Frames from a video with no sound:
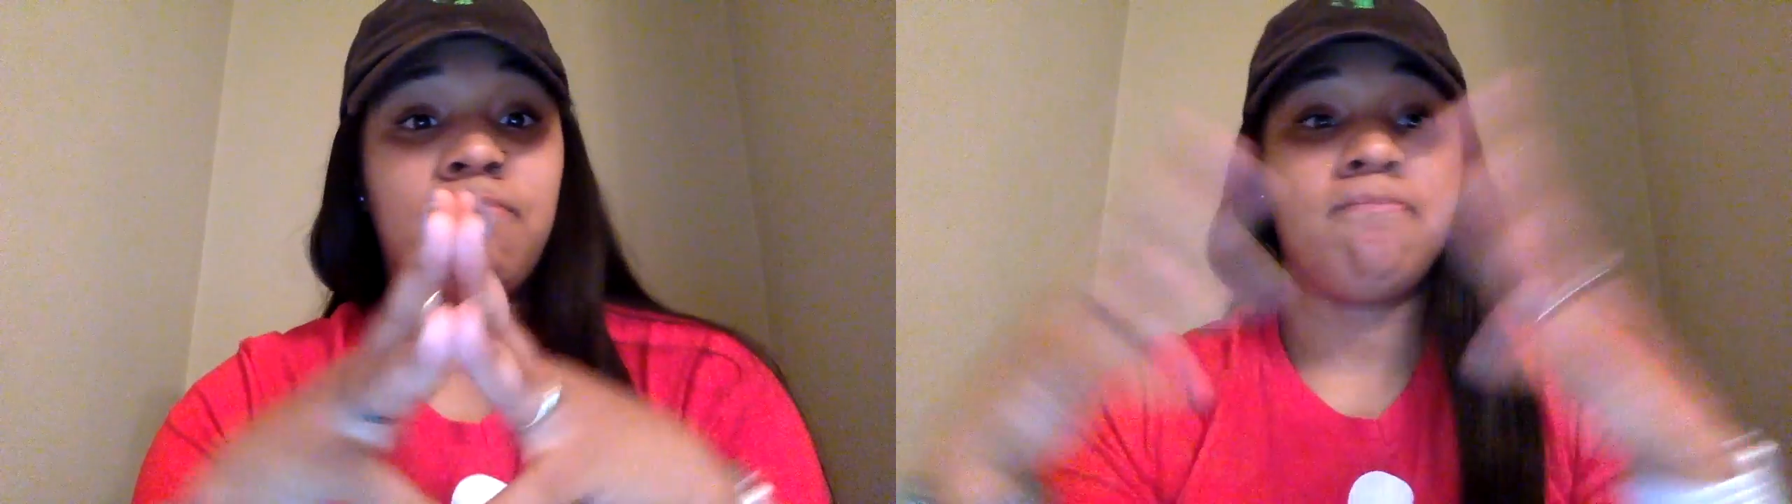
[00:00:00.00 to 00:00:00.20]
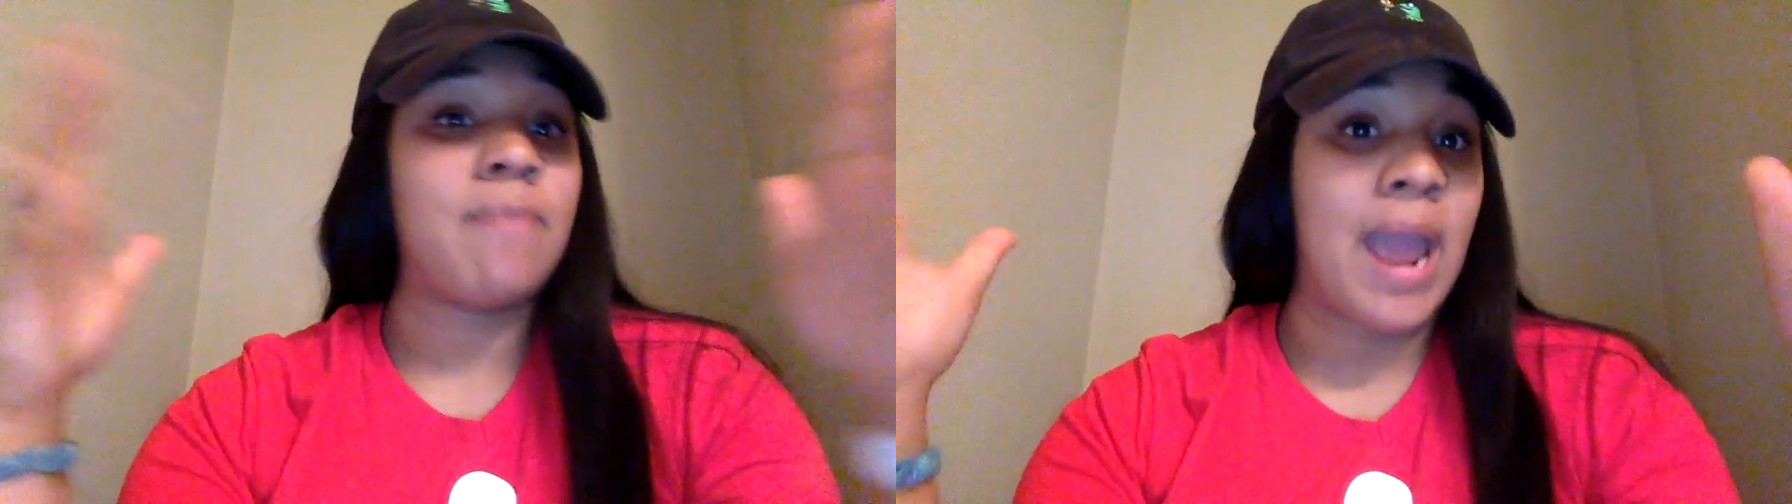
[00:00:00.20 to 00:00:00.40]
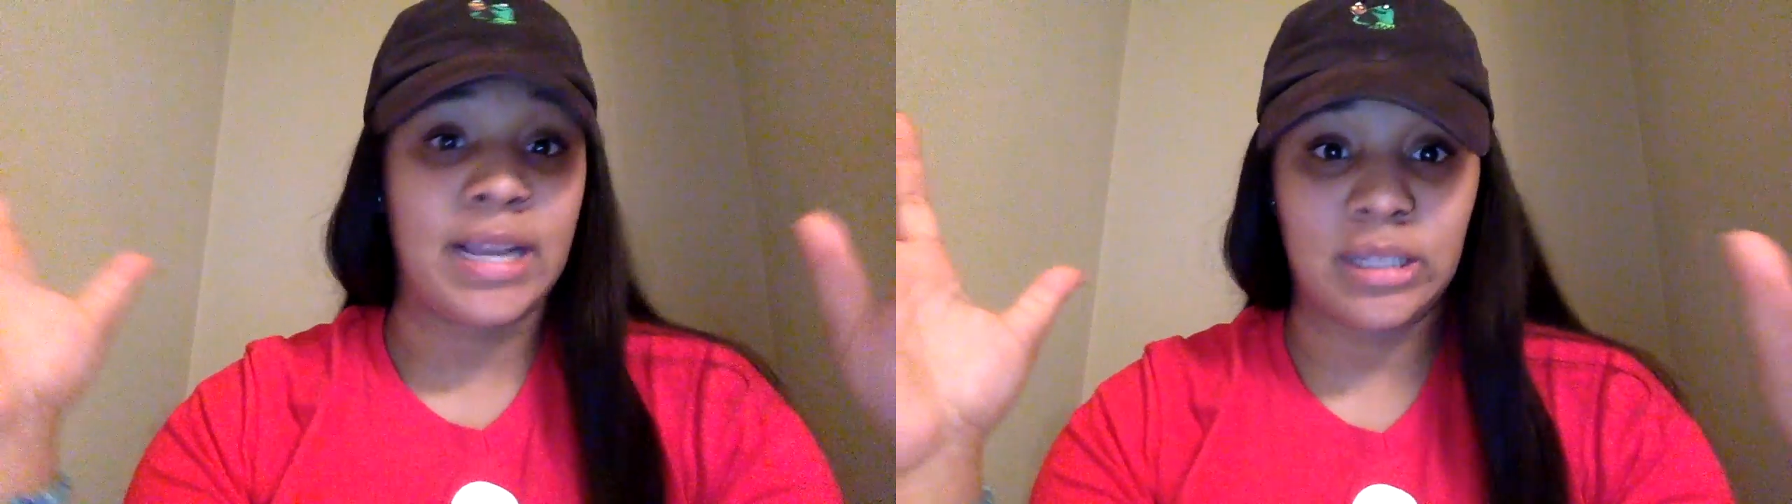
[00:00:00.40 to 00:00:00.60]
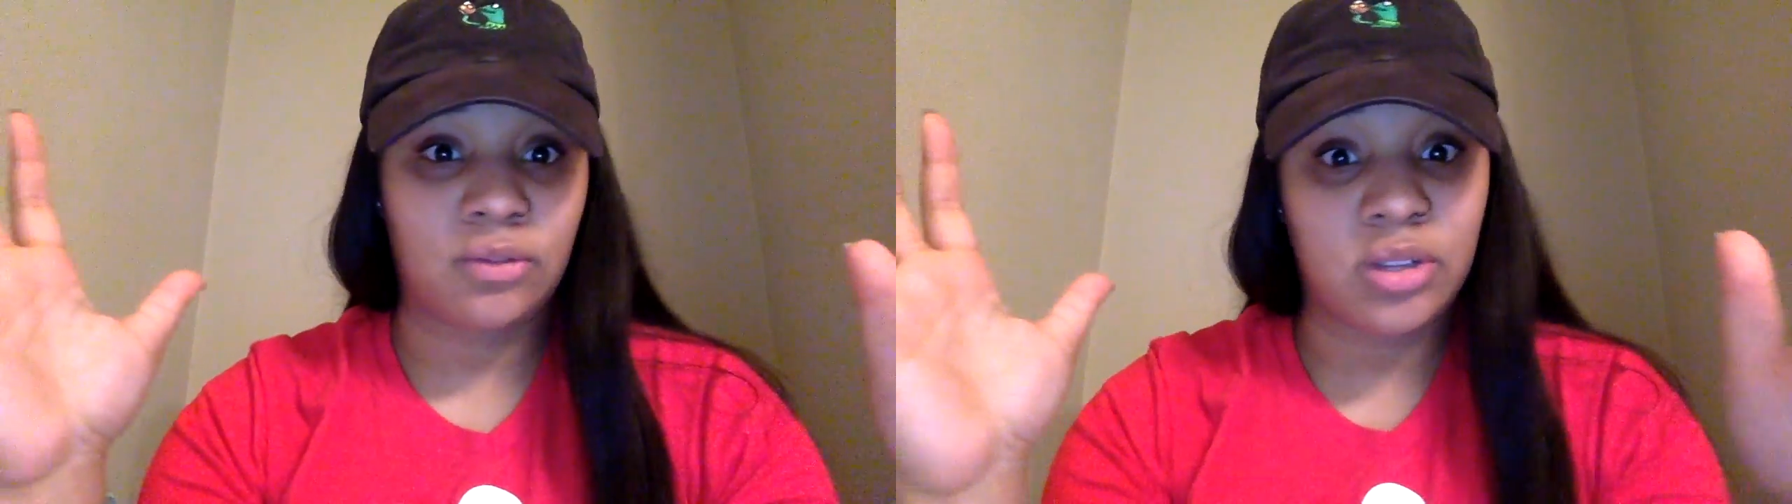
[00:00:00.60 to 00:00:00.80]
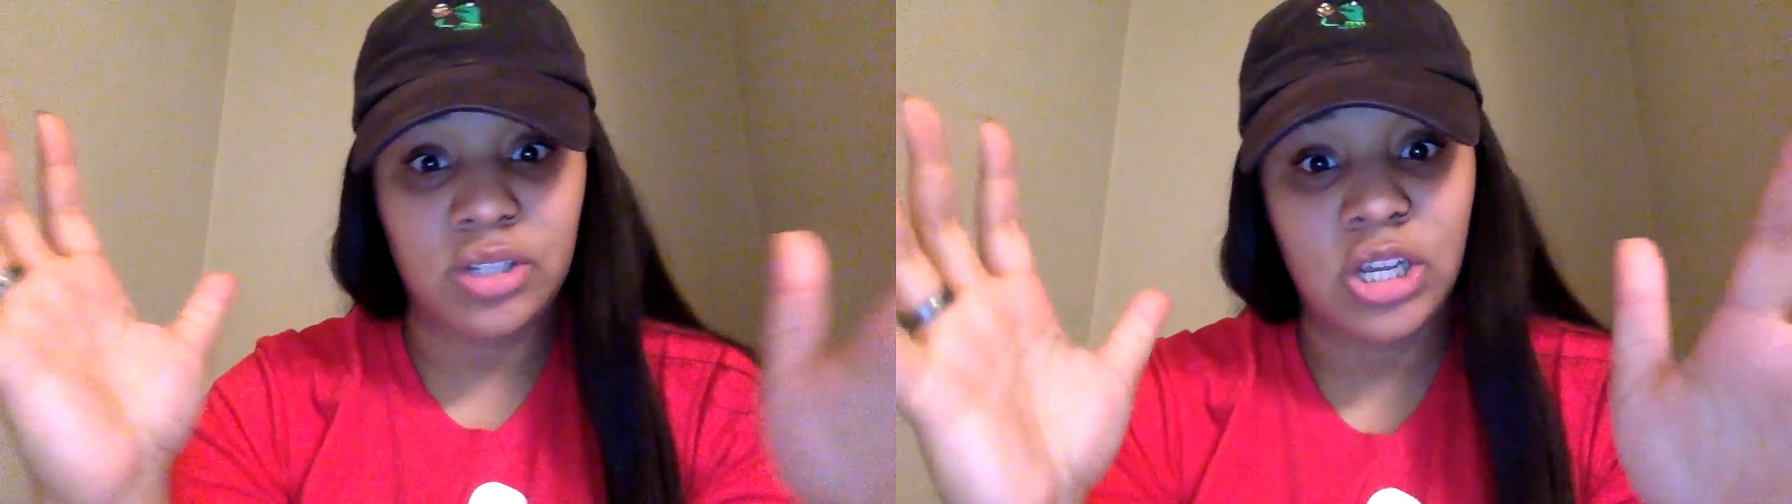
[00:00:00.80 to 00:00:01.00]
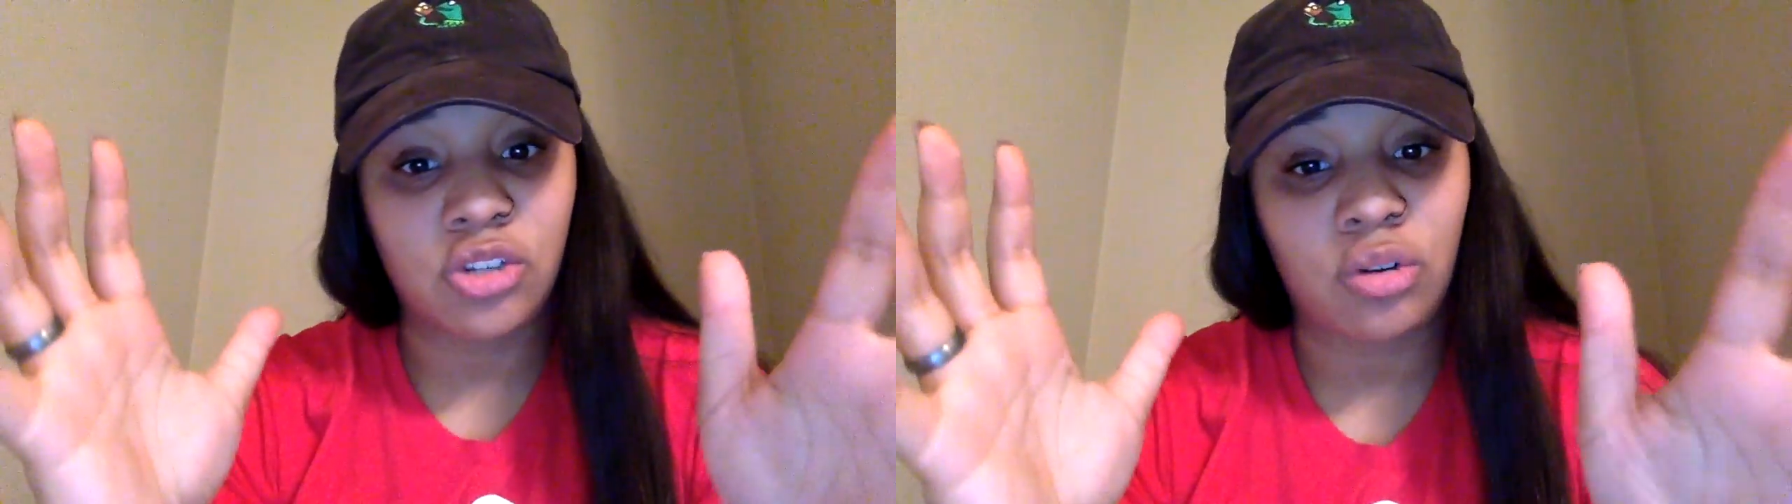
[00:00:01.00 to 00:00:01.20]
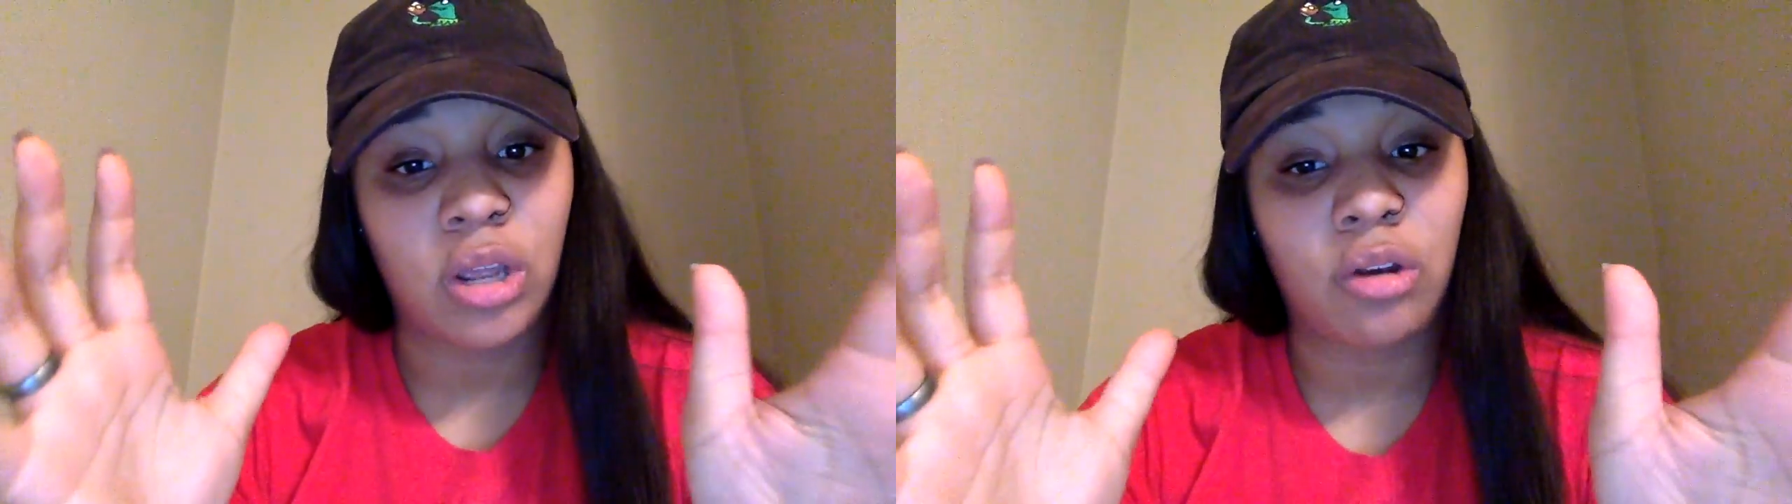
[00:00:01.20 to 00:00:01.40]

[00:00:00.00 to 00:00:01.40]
massive sensation on the